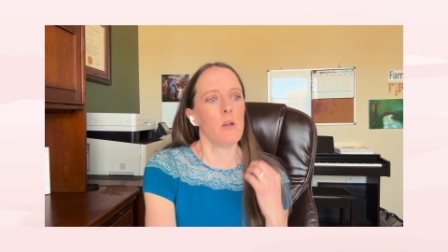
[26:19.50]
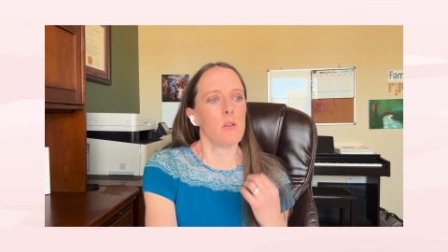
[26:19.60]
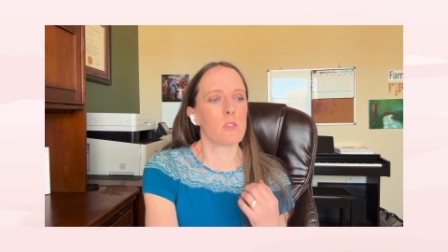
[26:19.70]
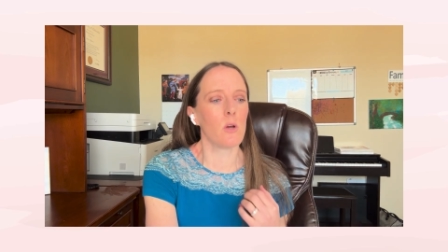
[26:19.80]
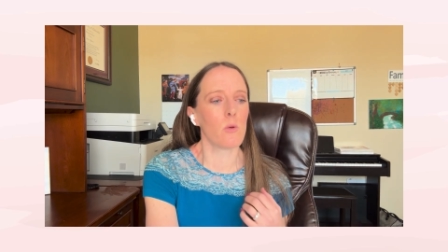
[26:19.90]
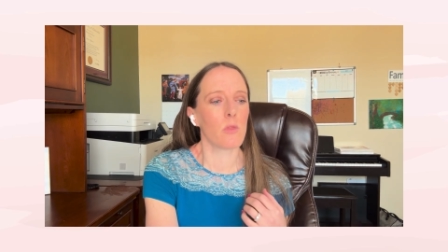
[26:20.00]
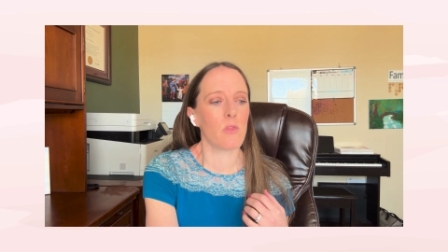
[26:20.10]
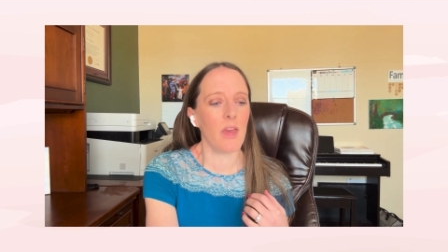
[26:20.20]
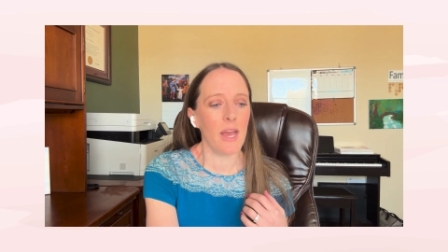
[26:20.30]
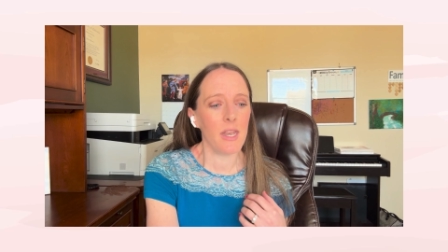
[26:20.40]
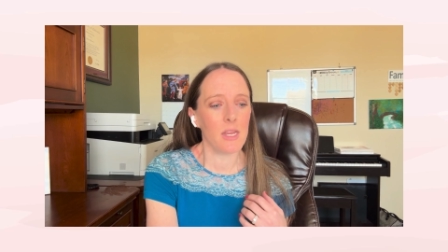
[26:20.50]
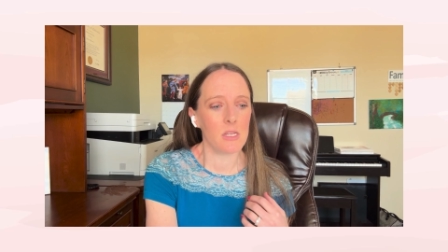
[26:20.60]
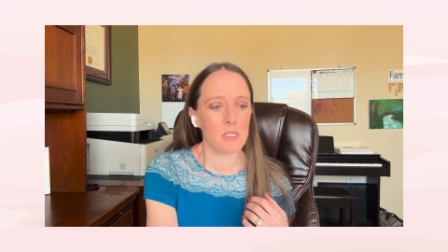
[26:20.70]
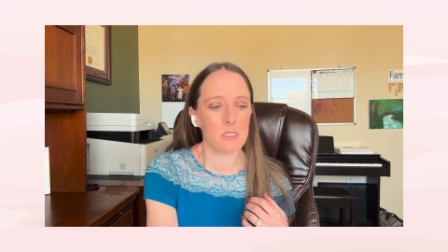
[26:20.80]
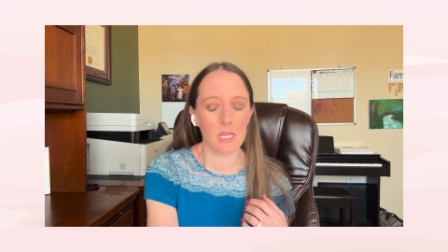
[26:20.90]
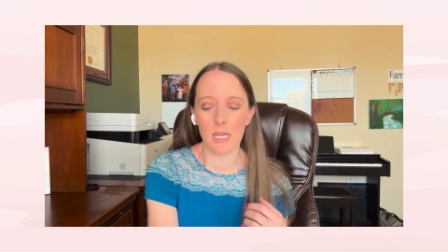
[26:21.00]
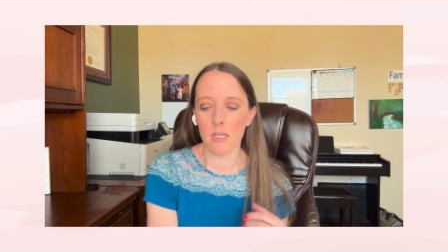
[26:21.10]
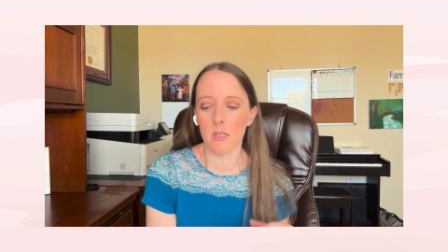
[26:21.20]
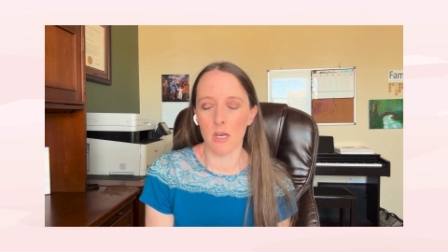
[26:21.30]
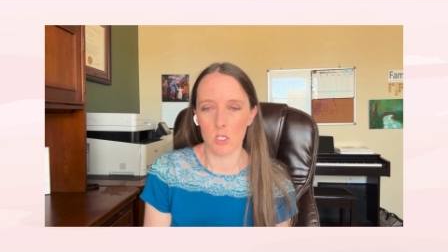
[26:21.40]
So that is, in a
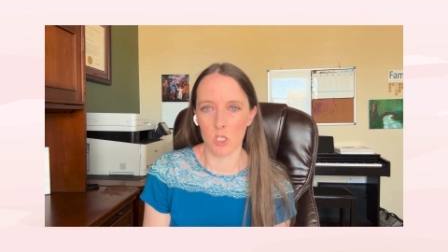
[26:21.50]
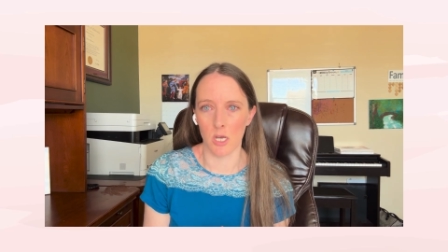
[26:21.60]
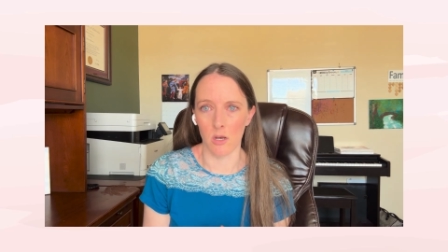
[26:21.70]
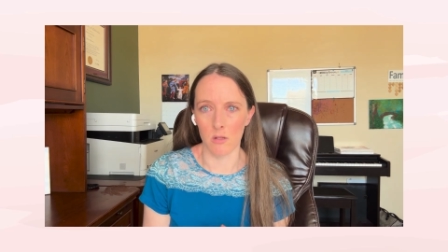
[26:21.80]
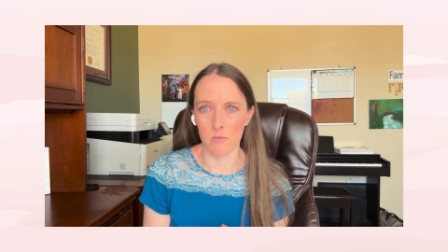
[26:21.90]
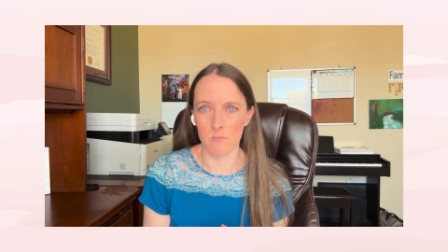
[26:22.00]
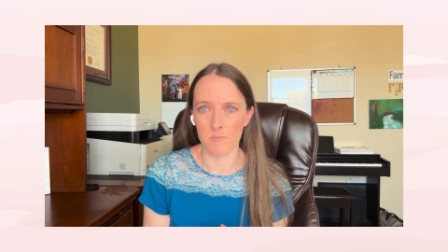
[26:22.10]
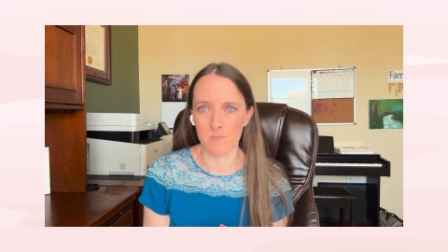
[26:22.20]
nutshell,